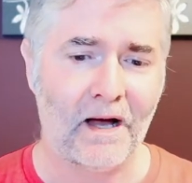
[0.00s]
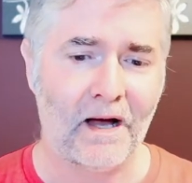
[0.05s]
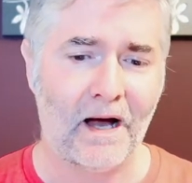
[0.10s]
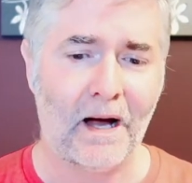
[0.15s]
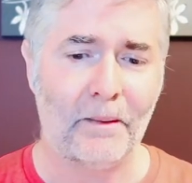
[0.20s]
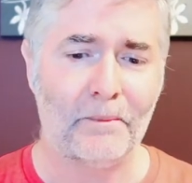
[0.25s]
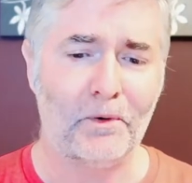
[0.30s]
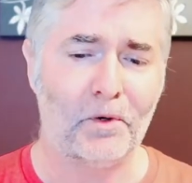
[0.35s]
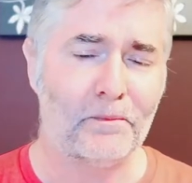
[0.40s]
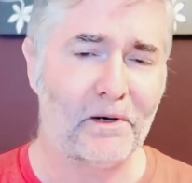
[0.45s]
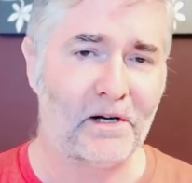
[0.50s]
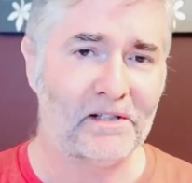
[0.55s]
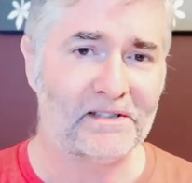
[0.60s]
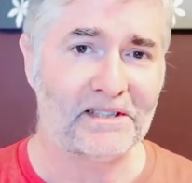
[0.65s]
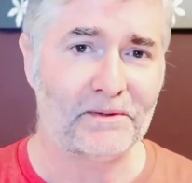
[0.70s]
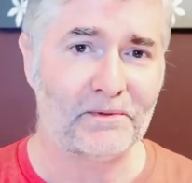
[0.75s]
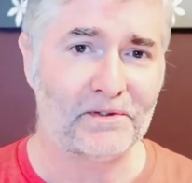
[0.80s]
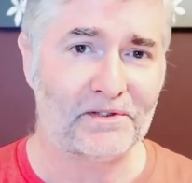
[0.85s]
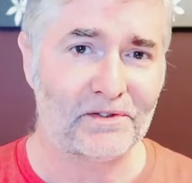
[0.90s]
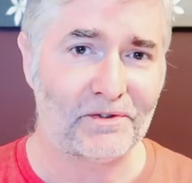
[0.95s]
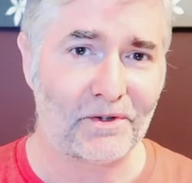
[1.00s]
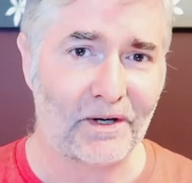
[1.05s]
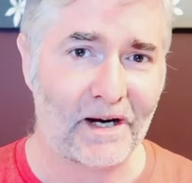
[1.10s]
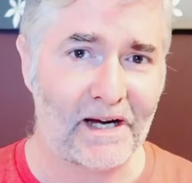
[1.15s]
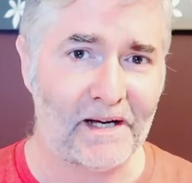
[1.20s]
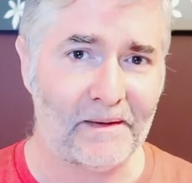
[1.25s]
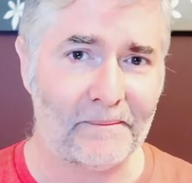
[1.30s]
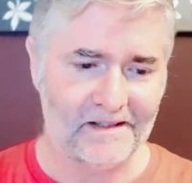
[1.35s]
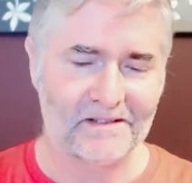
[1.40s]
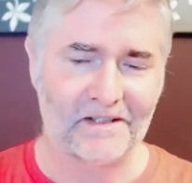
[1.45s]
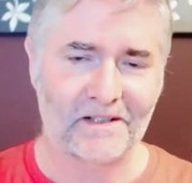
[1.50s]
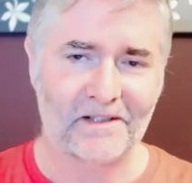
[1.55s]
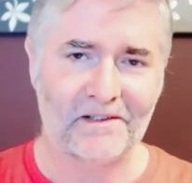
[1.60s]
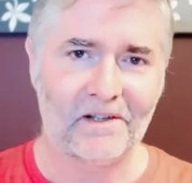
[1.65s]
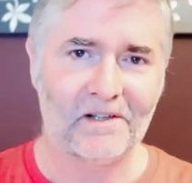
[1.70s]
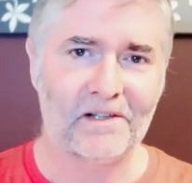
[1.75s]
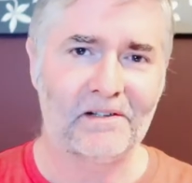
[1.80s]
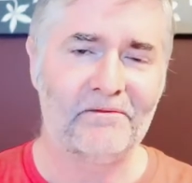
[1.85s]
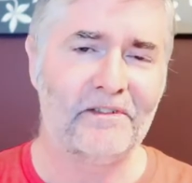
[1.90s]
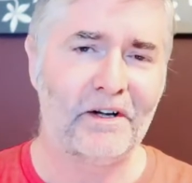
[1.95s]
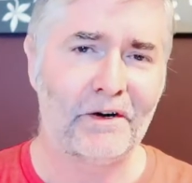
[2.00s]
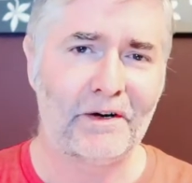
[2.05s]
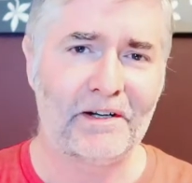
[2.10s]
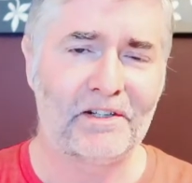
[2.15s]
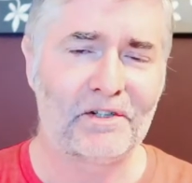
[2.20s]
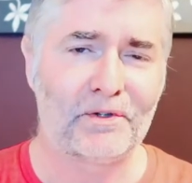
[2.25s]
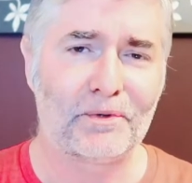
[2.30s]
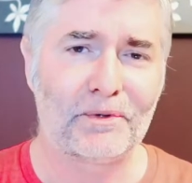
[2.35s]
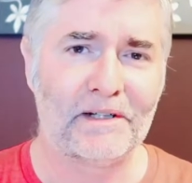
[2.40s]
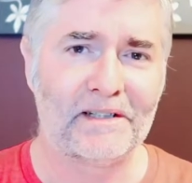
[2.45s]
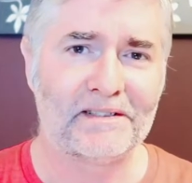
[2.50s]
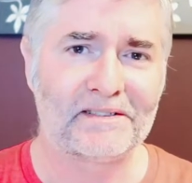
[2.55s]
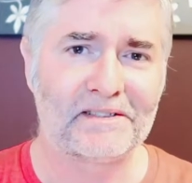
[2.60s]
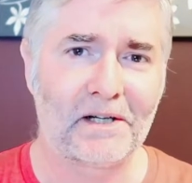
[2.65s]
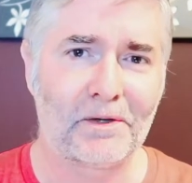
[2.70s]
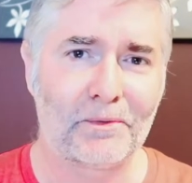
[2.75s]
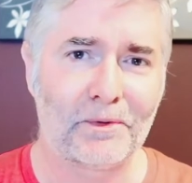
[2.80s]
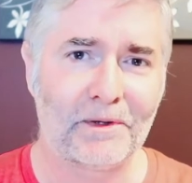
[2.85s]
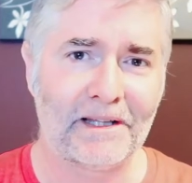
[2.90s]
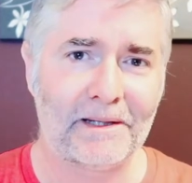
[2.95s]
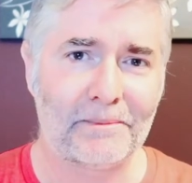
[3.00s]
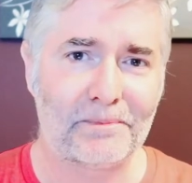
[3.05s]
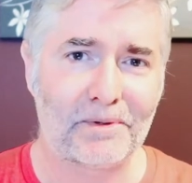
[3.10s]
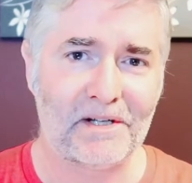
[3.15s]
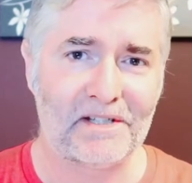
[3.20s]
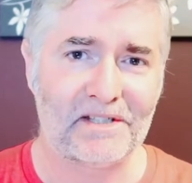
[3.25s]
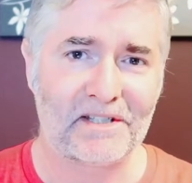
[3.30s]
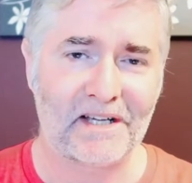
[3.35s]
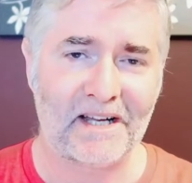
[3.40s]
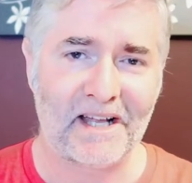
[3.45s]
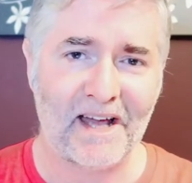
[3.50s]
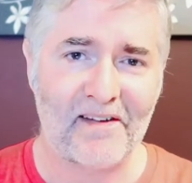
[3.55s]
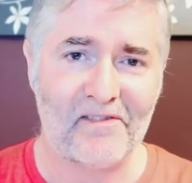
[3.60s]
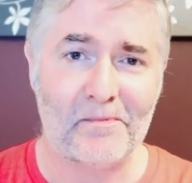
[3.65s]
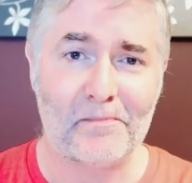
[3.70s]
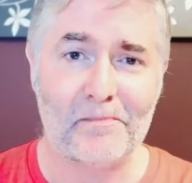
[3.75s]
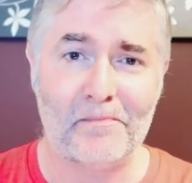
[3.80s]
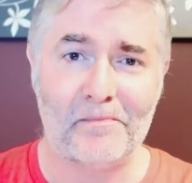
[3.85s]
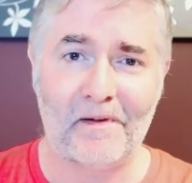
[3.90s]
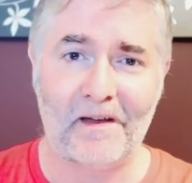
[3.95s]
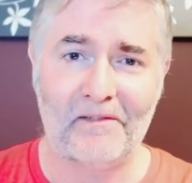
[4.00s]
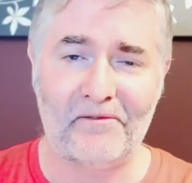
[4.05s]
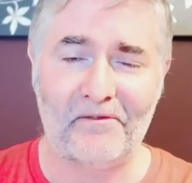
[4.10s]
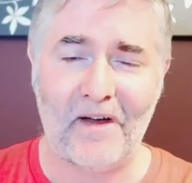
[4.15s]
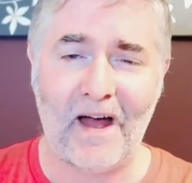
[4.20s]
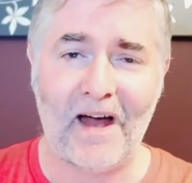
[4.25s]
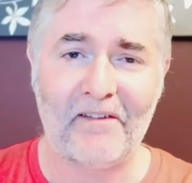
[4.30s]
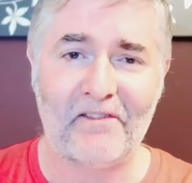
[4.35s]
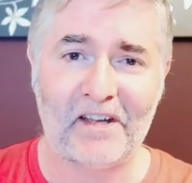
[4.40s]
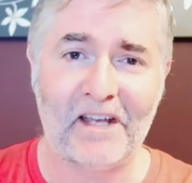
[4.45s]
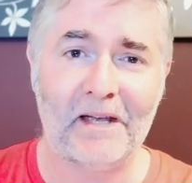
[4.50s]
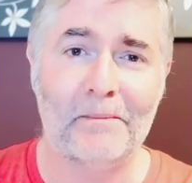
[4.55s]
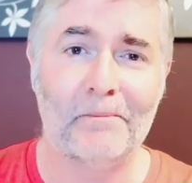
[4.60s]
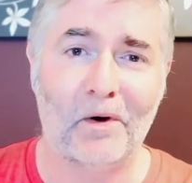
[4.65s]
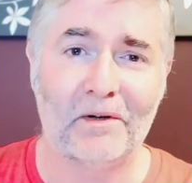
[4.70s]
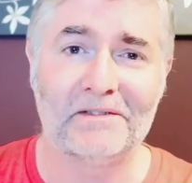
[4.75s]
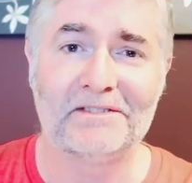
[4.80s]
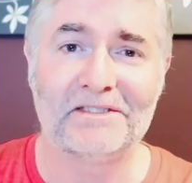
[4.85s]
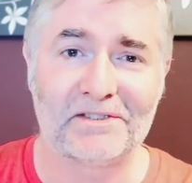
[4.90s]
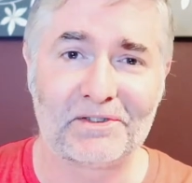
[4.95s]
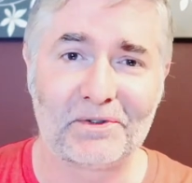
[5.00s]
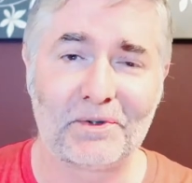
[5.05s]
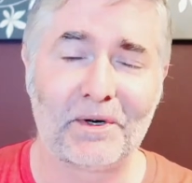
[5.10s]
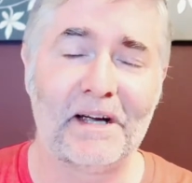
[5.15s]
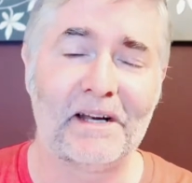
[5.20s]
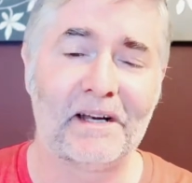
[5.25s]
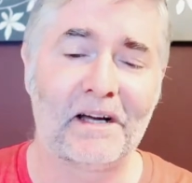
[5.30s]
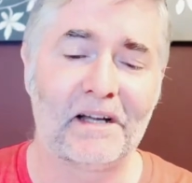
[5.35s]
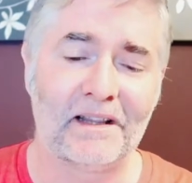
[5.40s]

Uh, Bill Moseley was great. He's got a long and varied career, so I really appreciate having having him on screen.